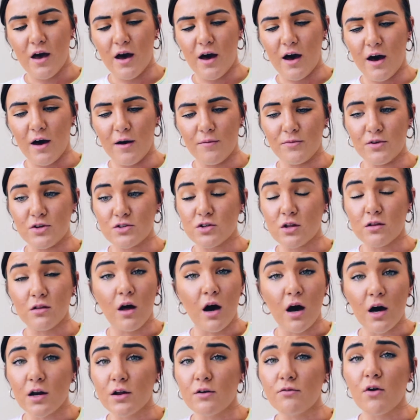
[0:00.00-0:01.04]
There's a
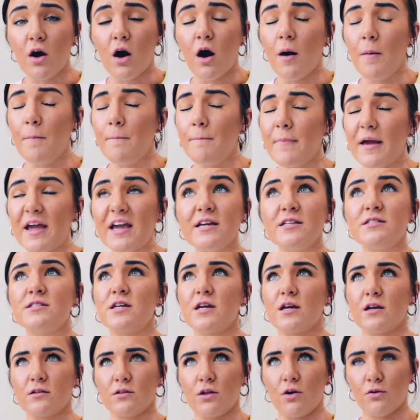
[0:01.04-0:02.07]
lot of
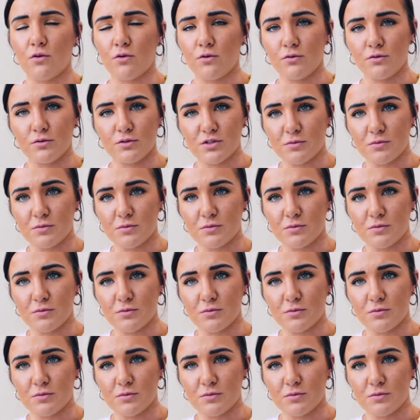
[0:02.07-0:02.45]
amazing local